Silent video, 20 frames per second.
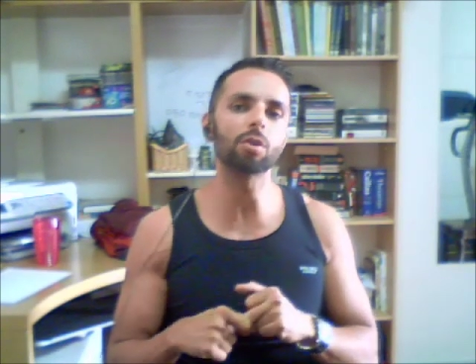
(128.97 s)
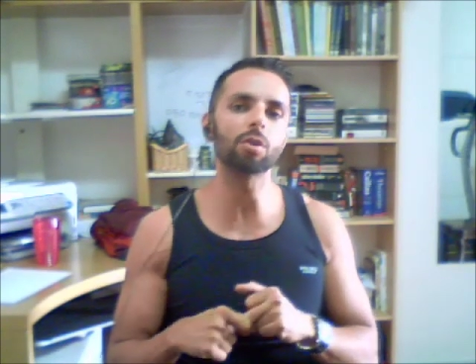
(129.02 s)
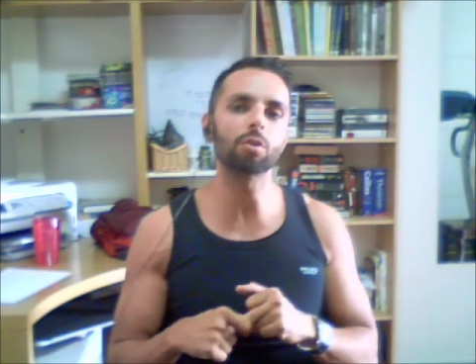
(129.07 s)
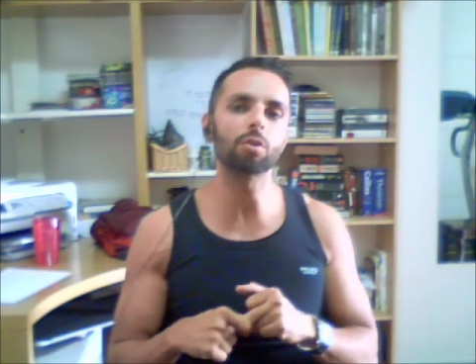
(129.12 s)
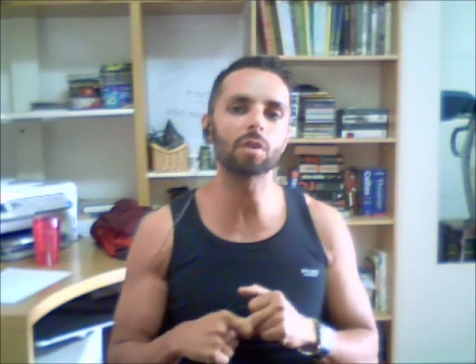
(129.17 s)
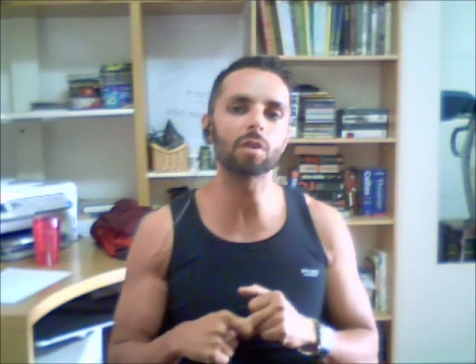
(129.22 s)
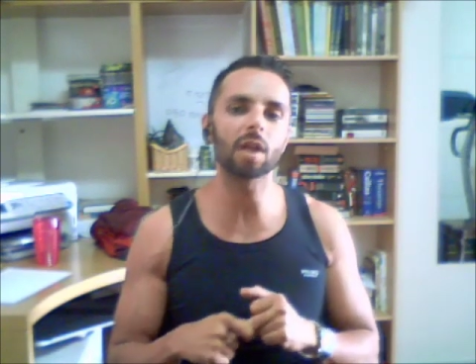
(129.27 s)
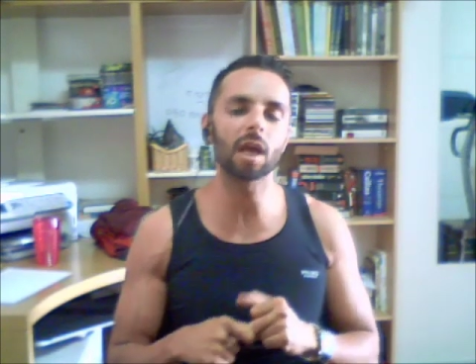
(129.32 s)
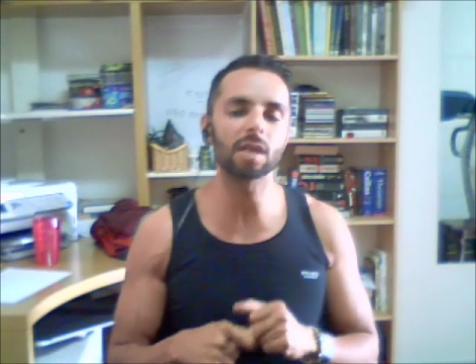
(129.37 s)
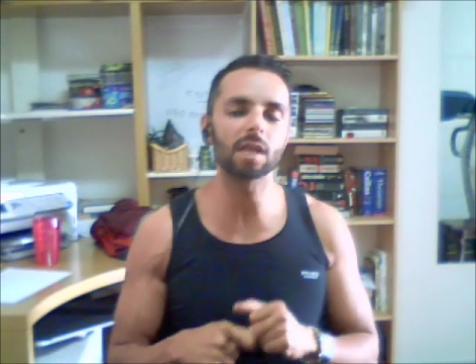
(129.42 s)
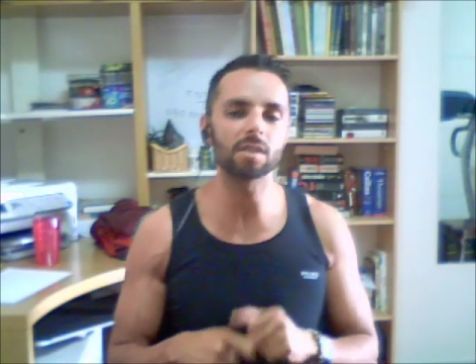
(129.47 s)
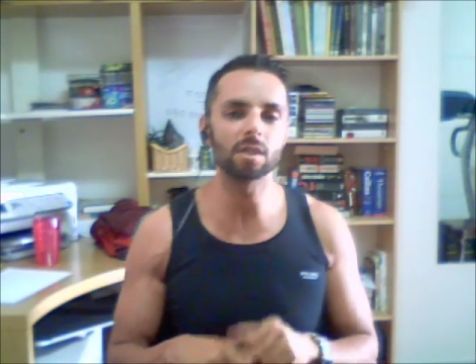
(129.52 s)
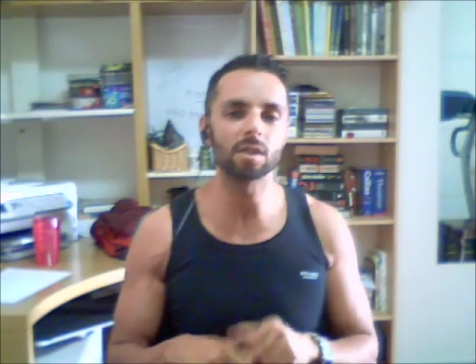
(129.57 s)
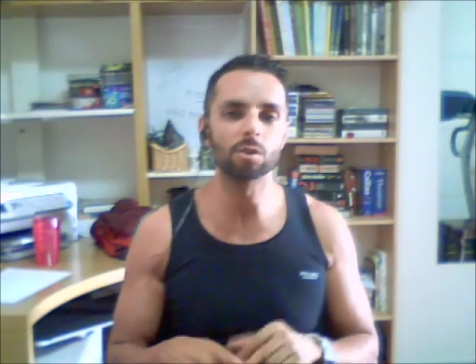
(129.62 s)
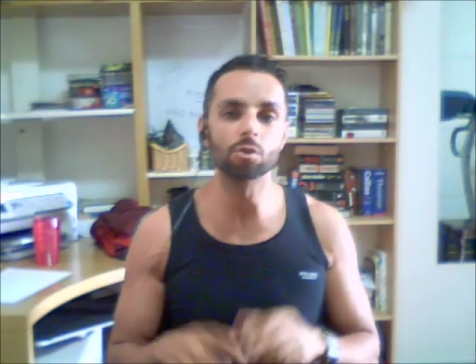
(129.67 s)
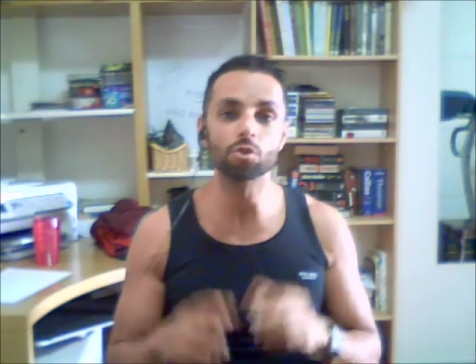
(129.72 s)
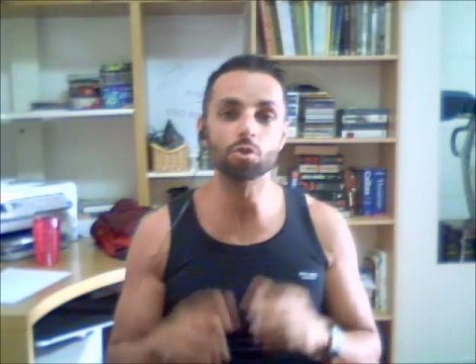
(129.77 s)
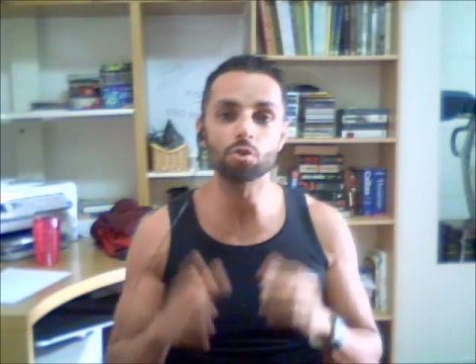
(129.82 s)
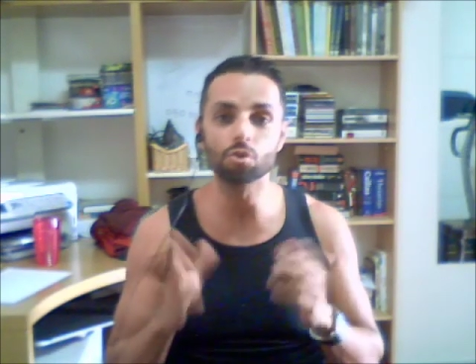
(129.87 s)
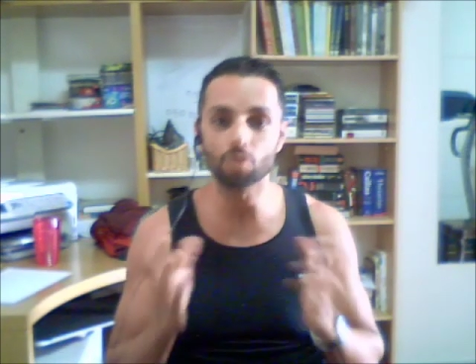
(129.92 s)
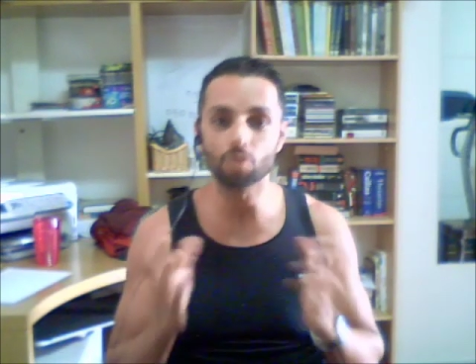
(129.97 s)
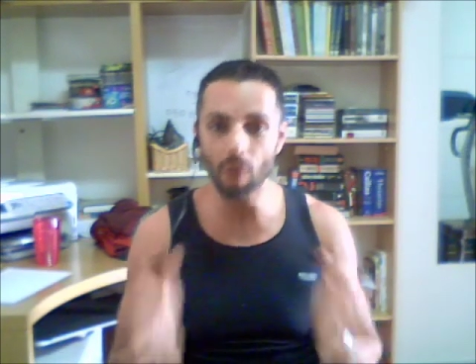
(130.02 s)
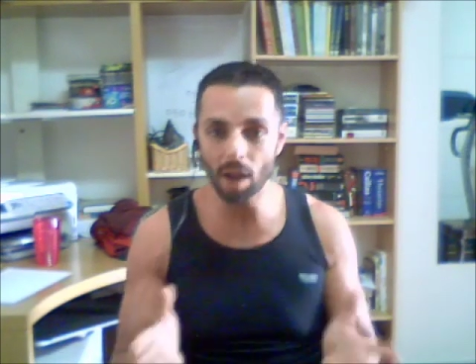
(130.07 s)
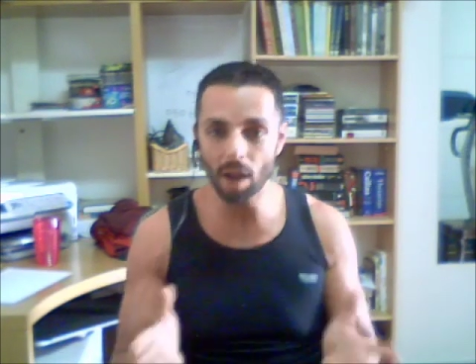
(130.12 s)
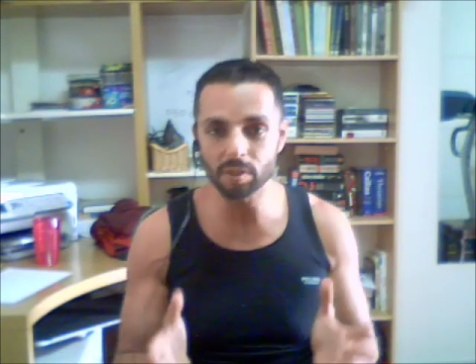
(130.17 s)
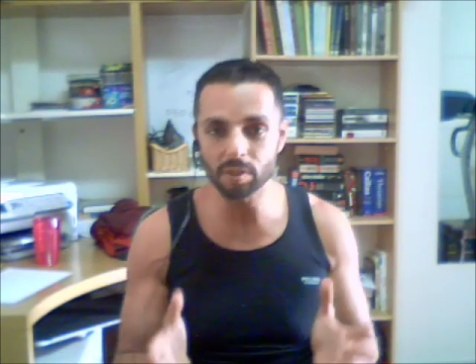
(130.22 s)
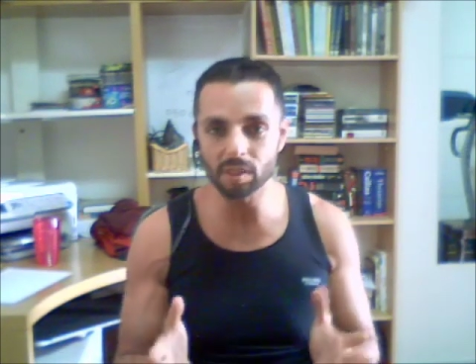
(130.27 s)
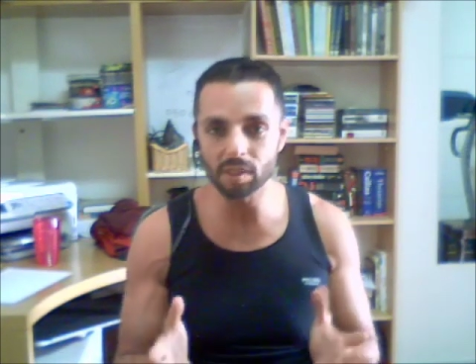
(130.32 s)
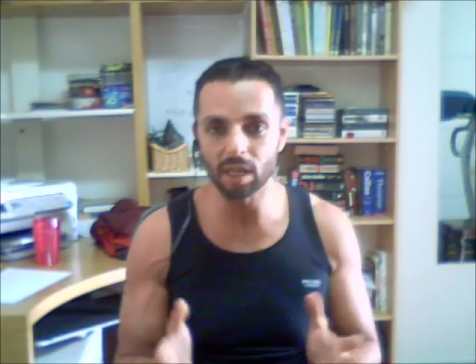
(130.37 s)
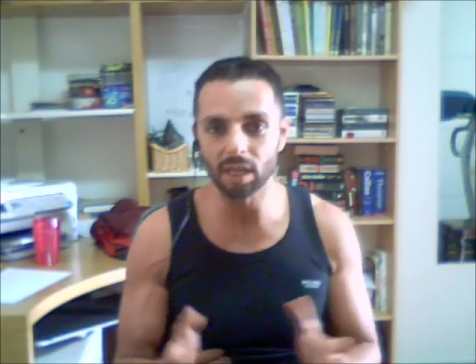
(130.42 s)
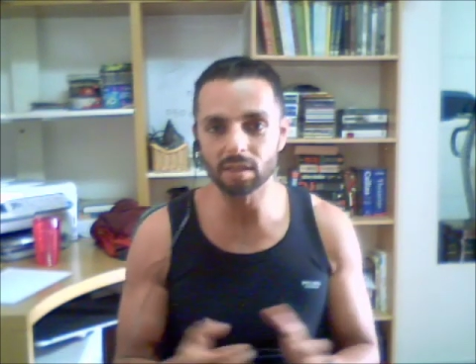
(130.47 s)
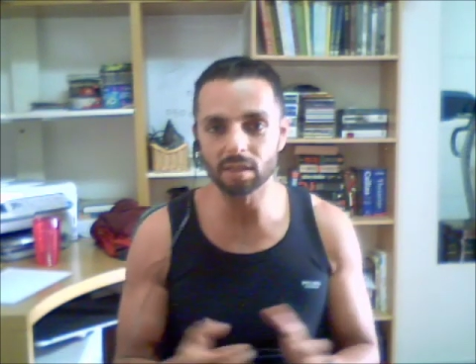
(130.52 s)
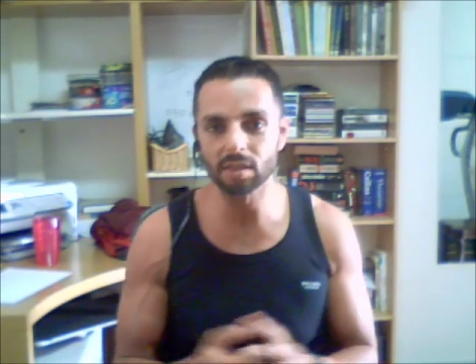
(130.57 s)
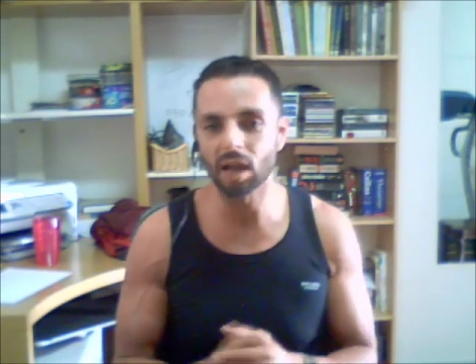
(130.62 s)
utilize drop sets.